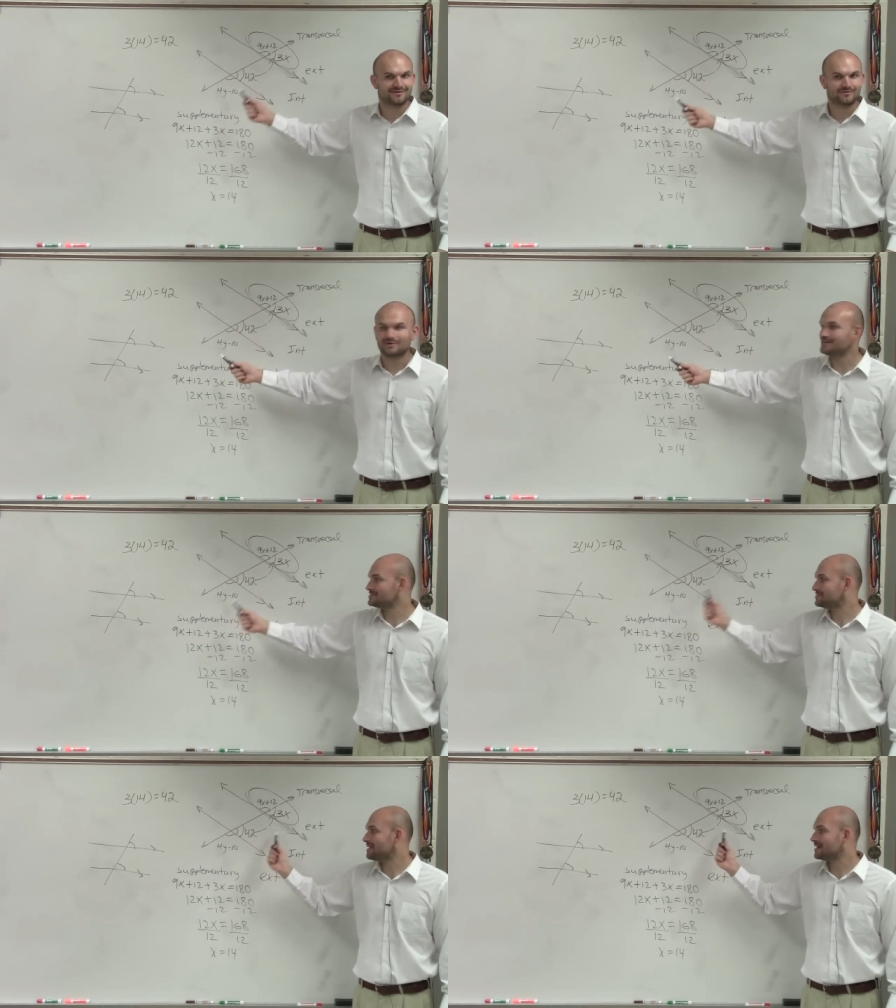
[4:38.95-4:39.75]
What do
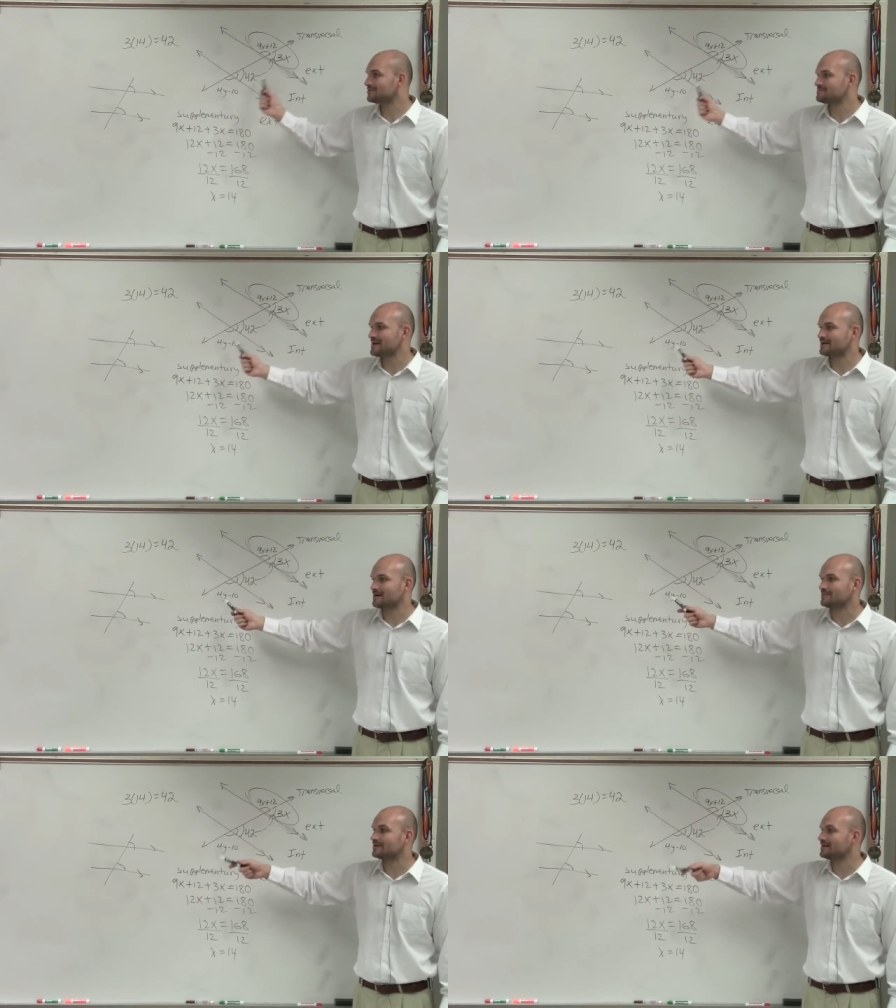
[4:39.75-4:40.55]
these two angles make
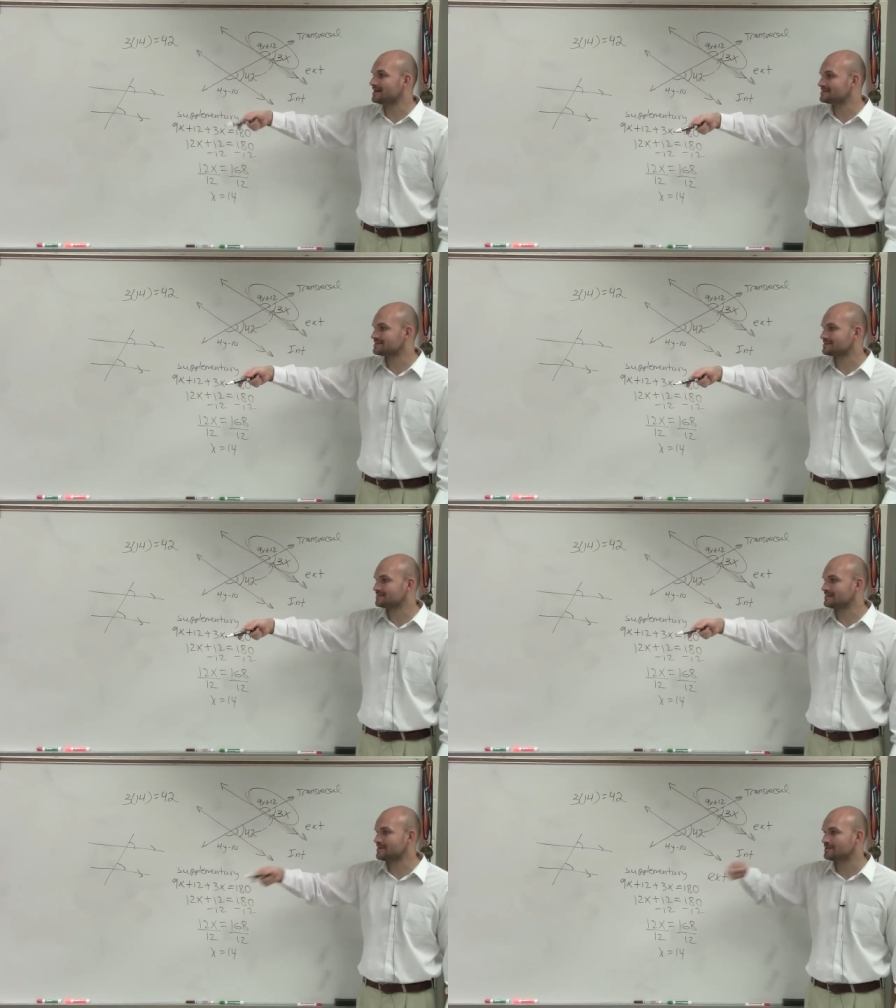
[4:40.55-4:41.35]
up? Yes,
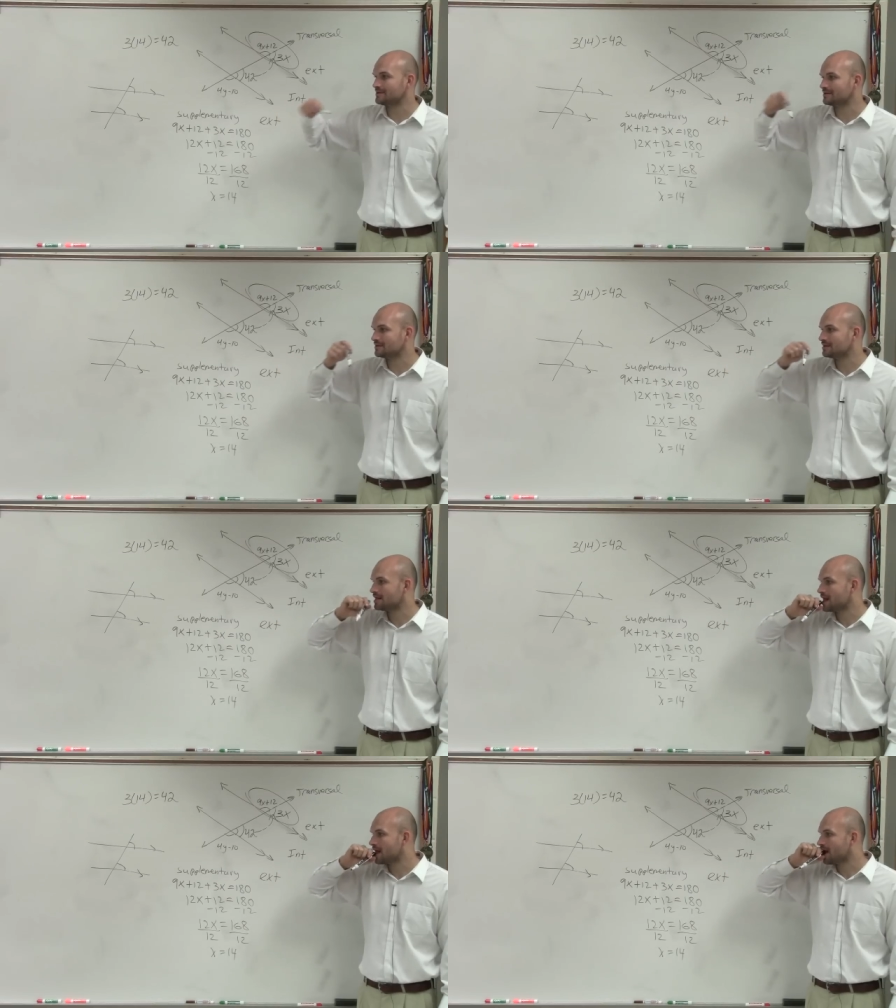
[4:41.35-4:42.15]
Damon.
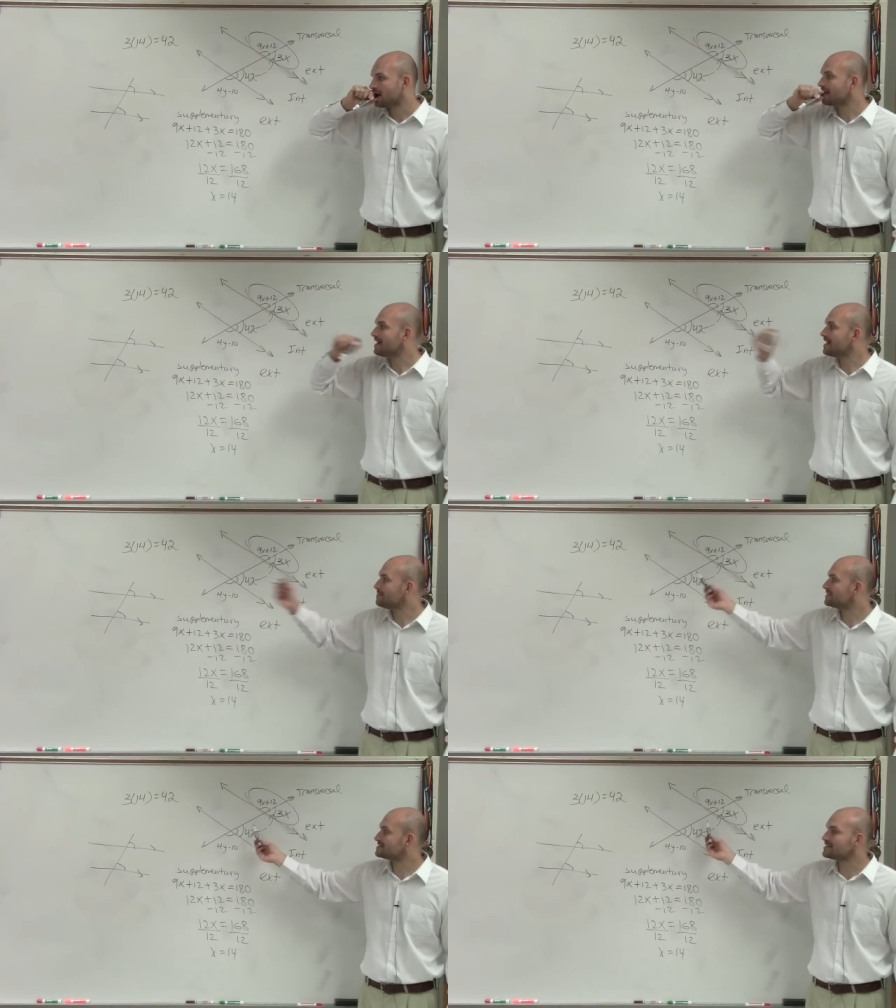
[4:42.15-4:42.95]
Supplementary line.
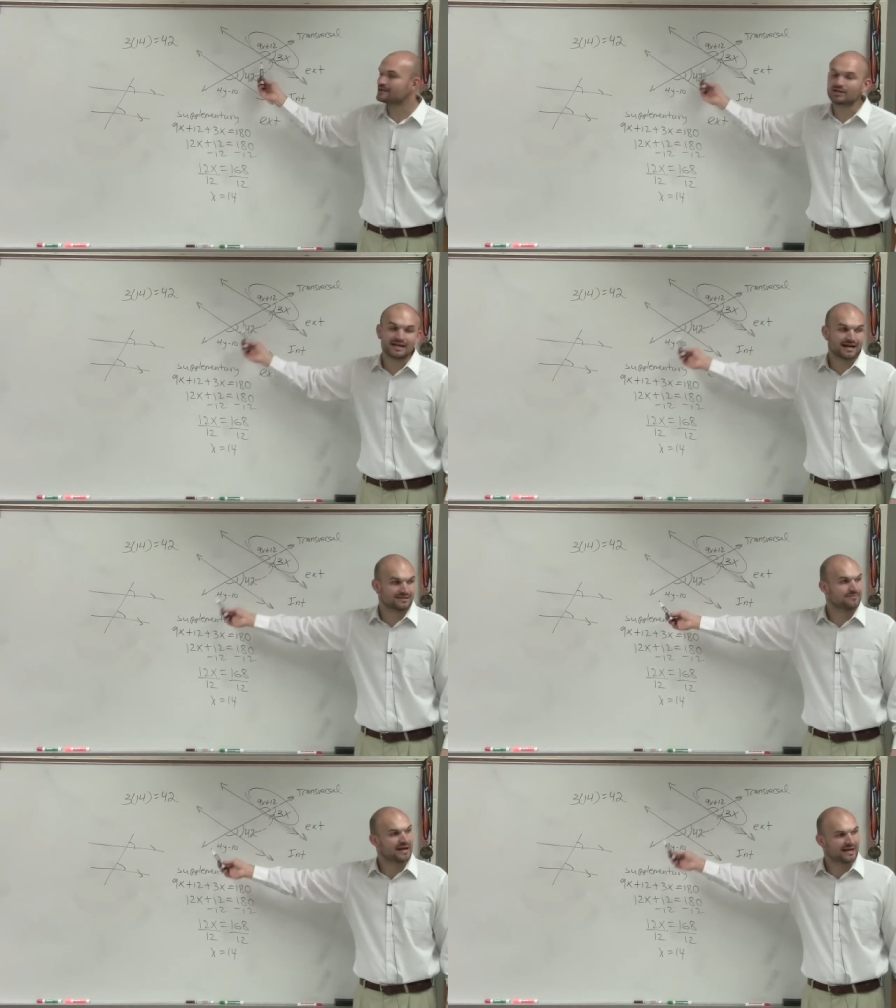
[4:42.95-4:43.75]
Yeah, because they
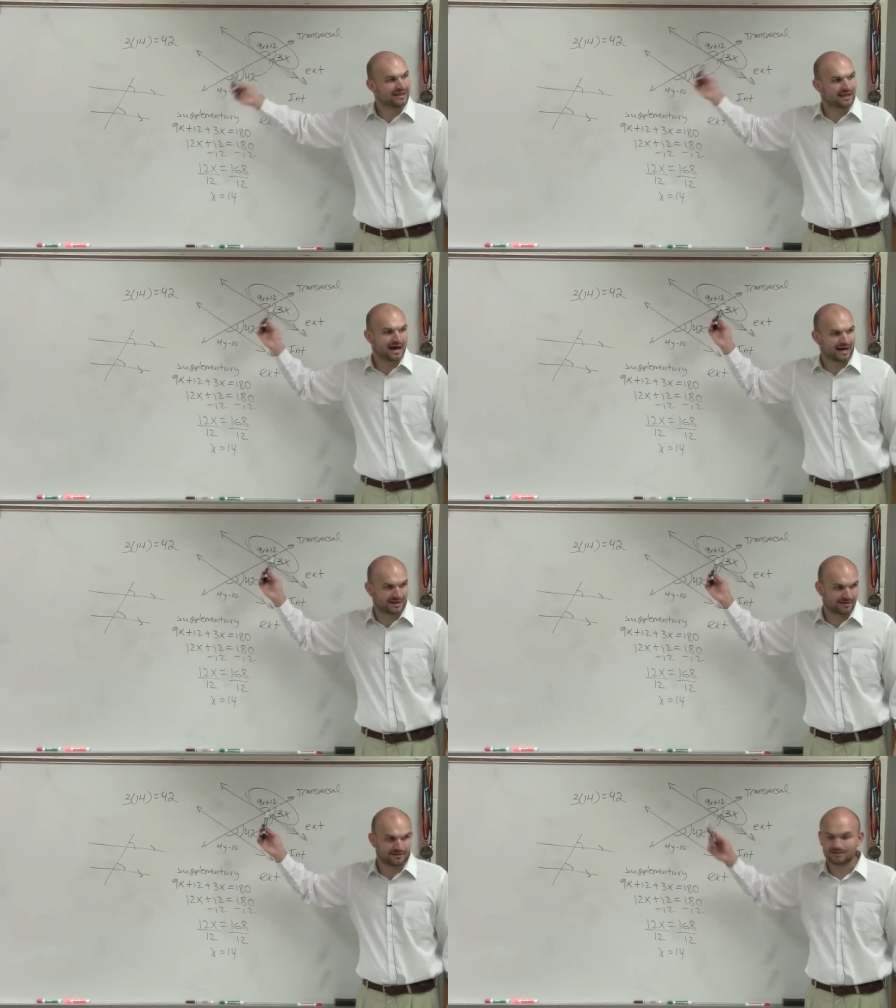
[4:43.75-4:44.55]
connect to make a line.